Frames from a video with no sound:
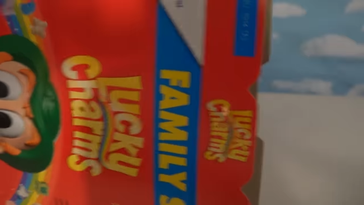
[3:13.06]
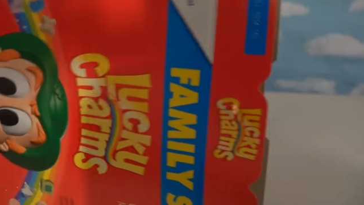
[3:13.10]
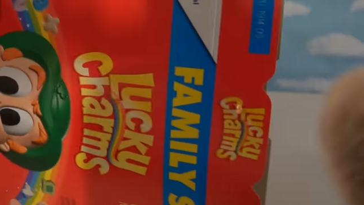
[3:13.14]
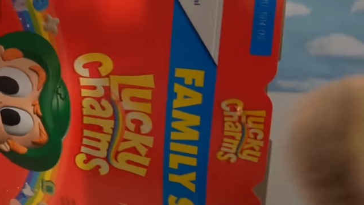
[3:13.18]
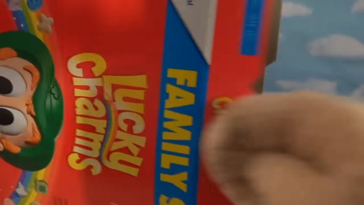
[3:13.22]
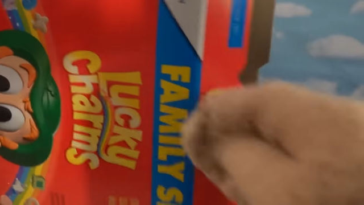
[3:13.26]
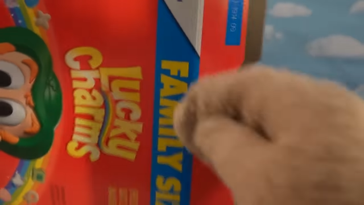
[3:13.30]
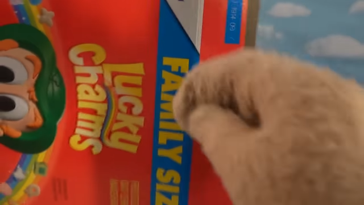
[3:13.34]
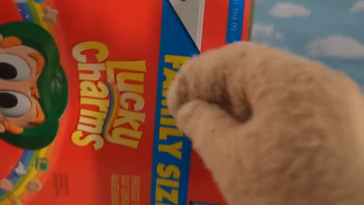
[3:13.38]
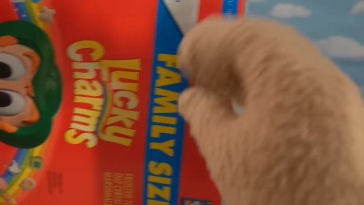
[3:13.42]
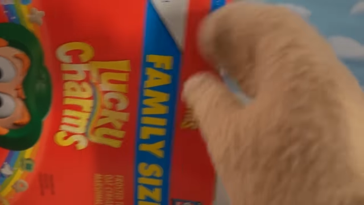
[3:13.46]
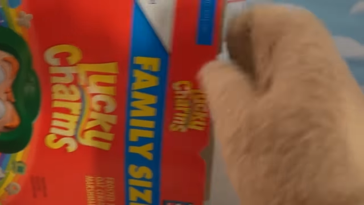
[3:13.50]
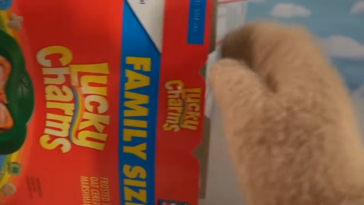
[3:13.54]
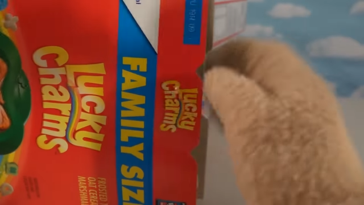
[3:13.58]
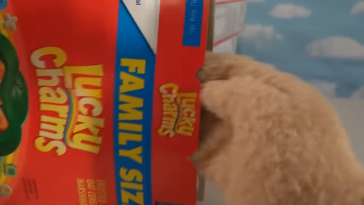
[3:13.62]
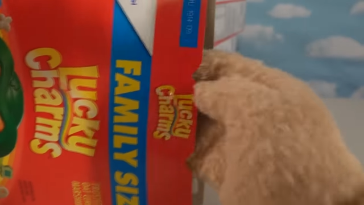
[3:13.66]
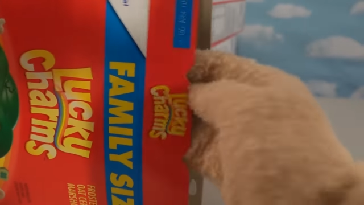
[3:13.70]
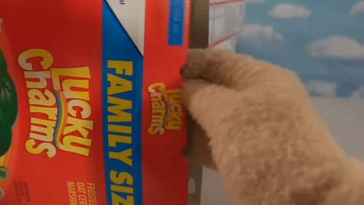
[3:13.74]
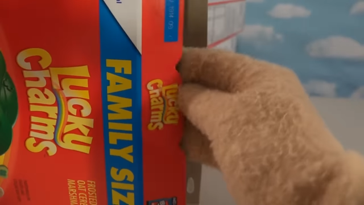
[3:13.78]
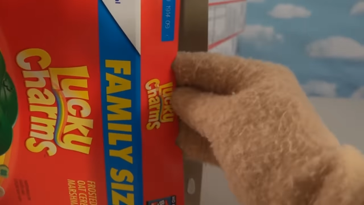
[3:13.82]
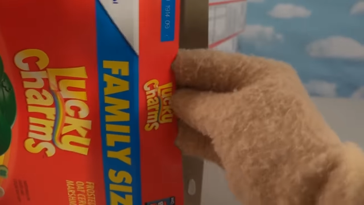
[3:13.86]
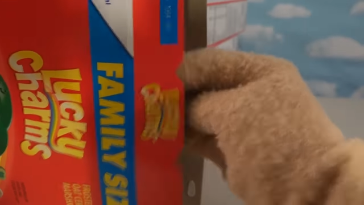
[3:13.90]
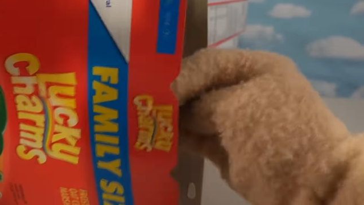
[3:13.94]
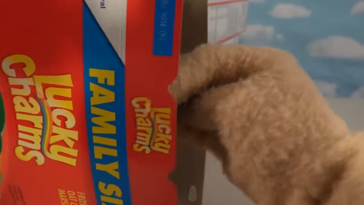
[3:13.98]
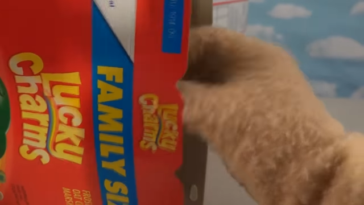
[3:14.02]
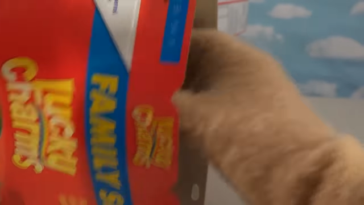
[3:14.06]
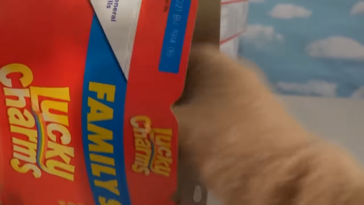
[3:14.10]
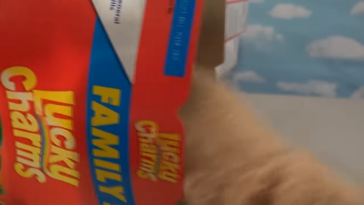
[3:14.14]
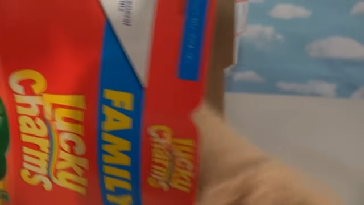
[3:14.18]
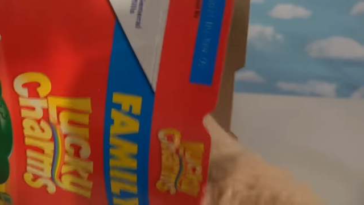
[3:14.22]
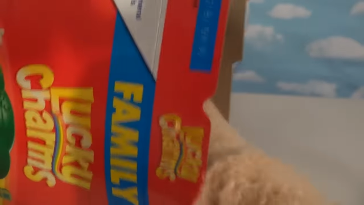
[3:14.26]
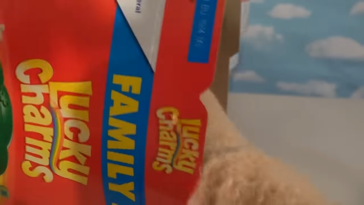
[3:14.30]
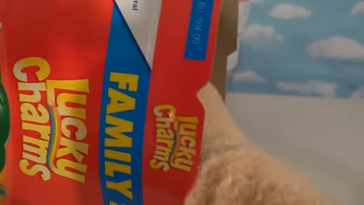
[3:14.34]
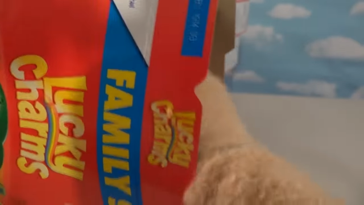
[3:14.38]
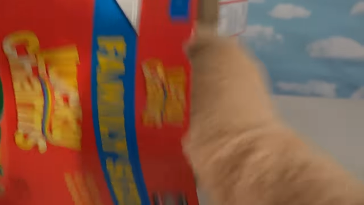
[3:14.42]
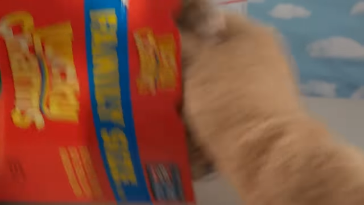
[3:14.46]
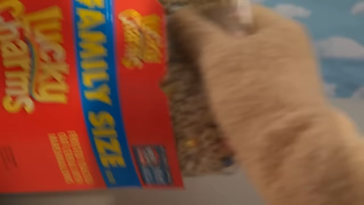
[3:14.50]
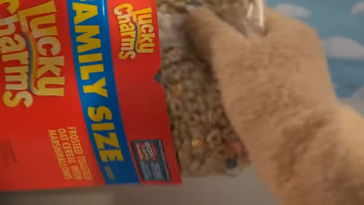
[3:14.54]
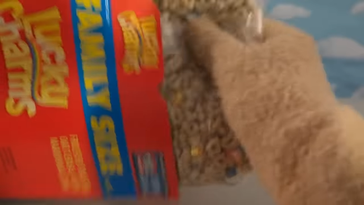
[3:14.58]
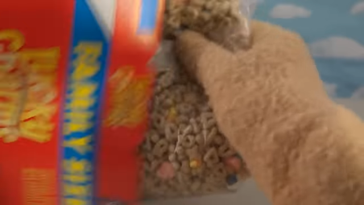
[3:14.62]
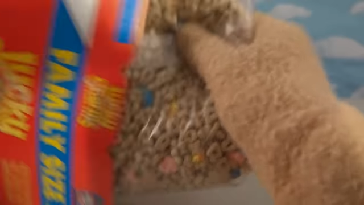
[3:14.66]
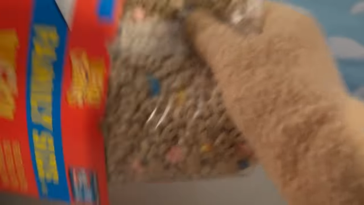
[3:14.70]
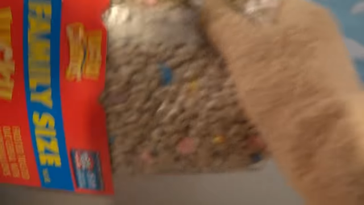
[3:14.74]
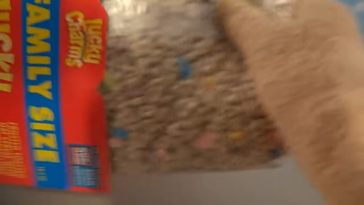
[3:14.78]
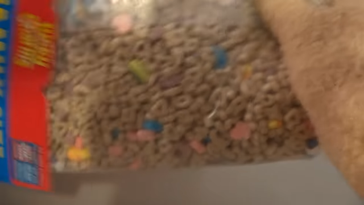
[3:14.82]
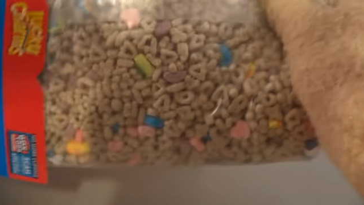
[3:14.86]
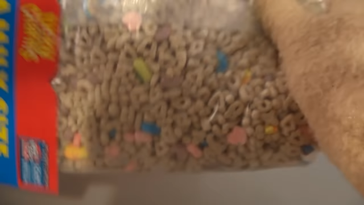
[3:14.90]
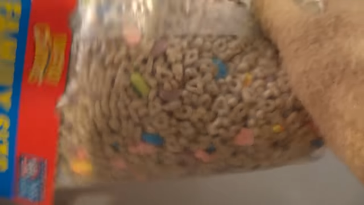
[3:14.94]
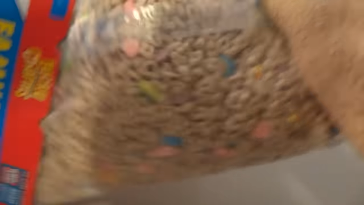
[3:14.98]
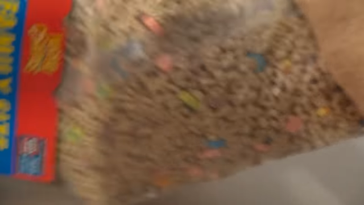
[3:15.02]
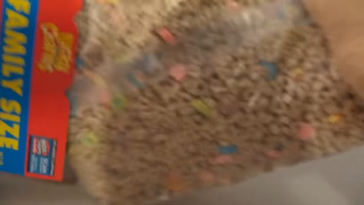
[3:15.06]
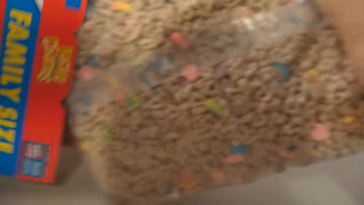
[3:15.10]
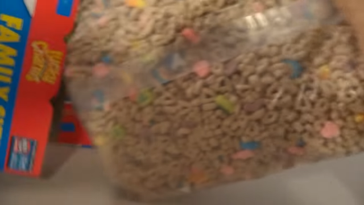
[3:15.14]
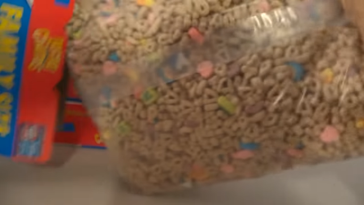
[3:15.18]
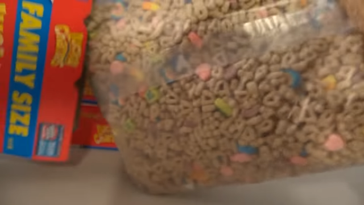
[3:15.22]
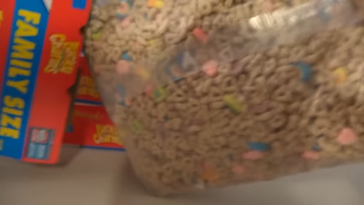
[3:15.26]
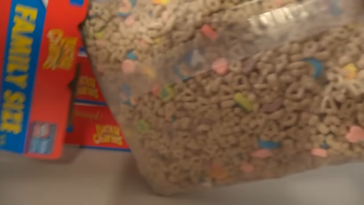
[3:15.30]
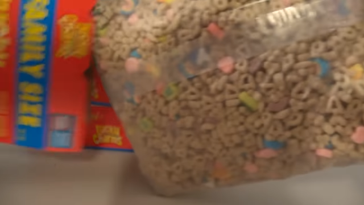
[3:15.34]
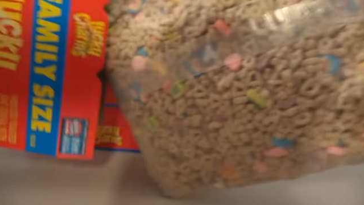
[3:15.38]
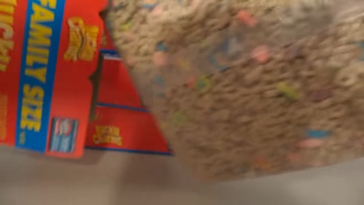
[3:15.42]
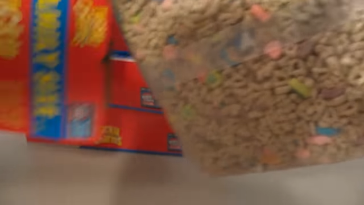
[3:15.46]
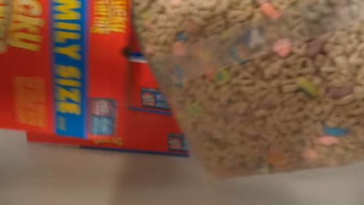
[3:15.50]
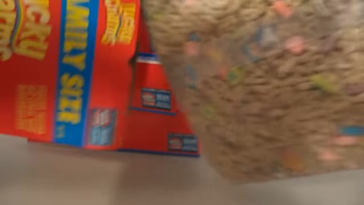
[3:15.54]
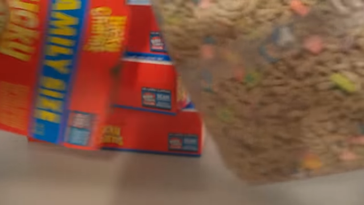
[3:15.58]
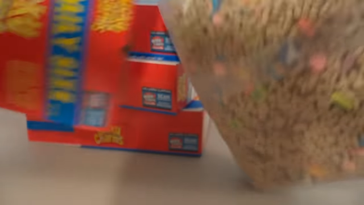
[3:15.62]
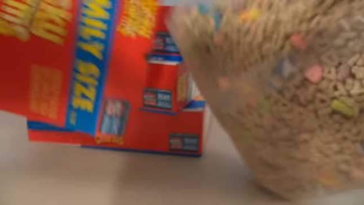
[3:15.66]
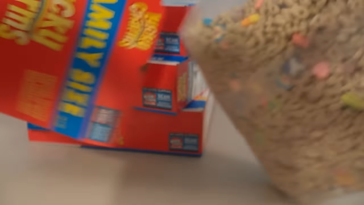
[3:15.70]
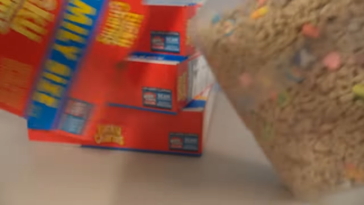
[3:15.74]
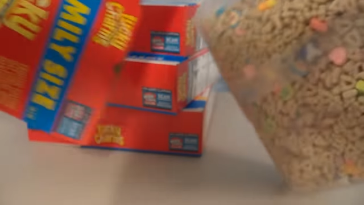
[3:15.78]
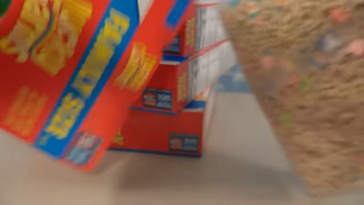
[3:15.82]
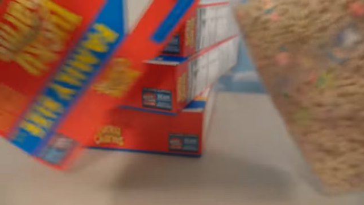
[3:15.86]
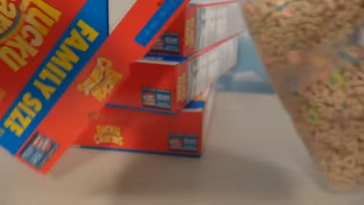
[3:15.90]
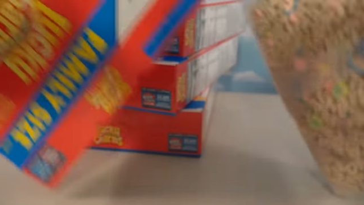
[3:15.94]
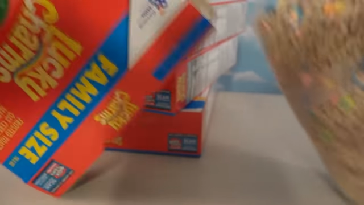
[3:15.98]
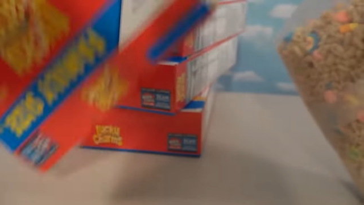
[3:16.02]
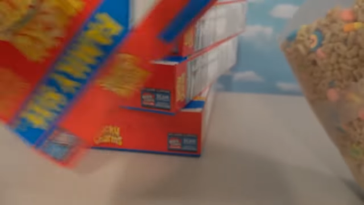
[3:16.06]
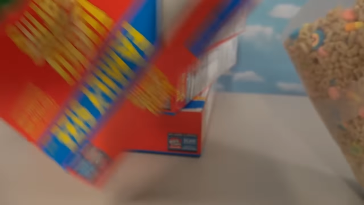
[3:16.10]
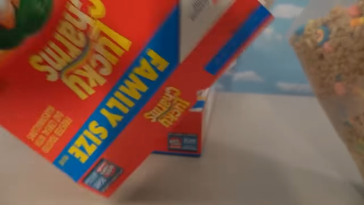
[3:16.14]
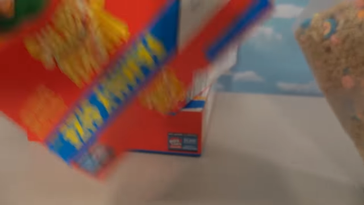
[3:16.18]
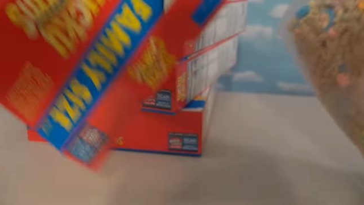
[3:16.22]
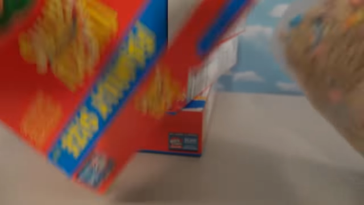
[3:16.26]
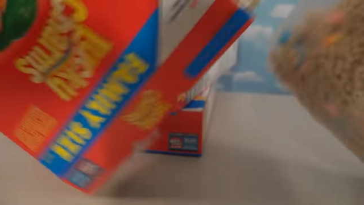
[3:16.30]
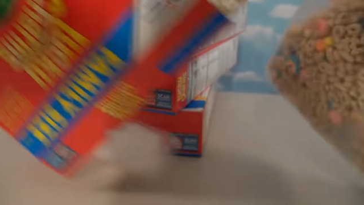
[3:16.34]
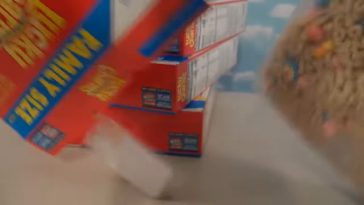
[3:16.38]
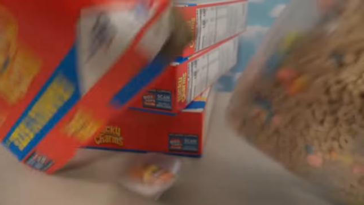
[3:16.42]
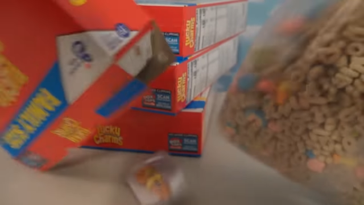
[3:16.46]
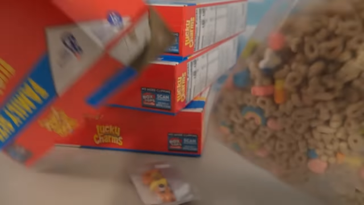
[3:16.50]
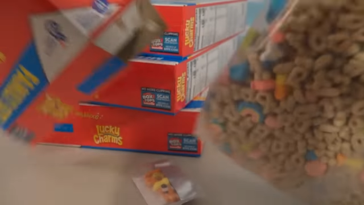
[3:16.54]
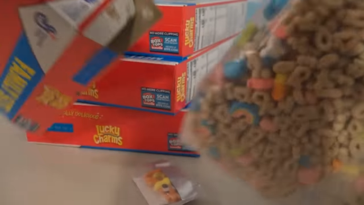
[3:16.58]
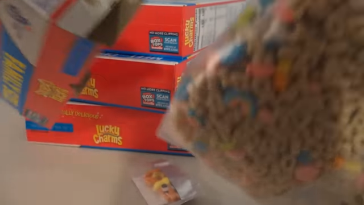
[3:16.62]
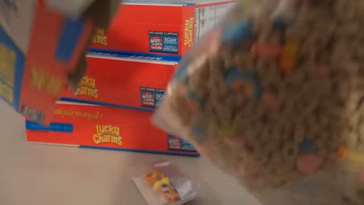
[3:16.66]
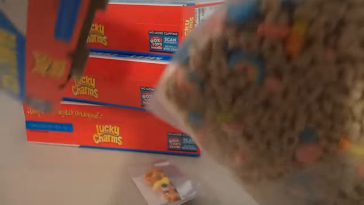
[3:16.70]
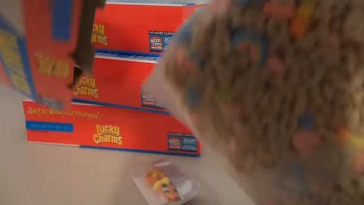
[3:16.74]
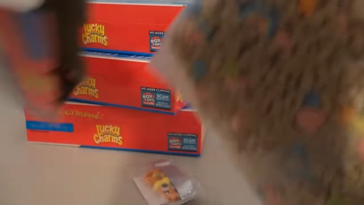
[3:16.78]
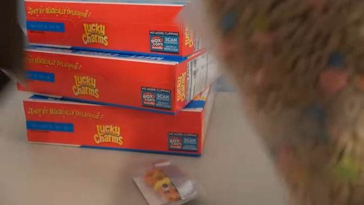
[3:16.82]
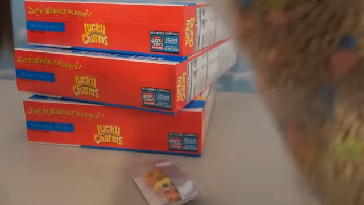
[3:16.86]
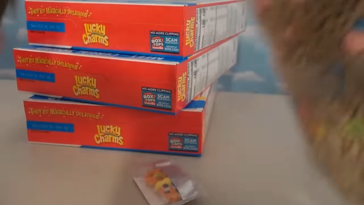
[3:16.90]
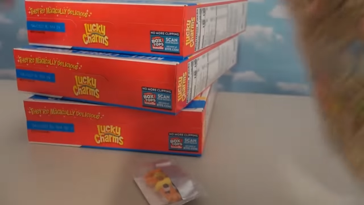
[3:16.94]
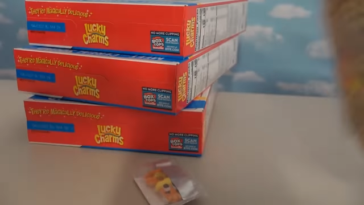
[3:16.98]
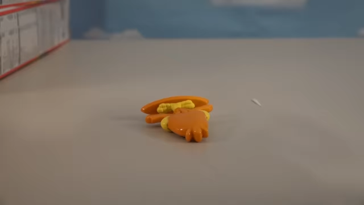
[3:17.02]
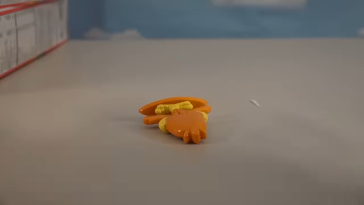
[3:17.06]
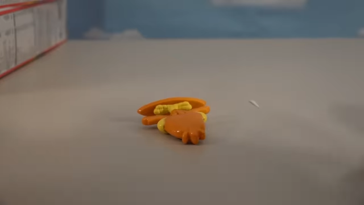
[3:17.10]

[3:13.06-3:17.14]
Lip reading: (no speaker visible)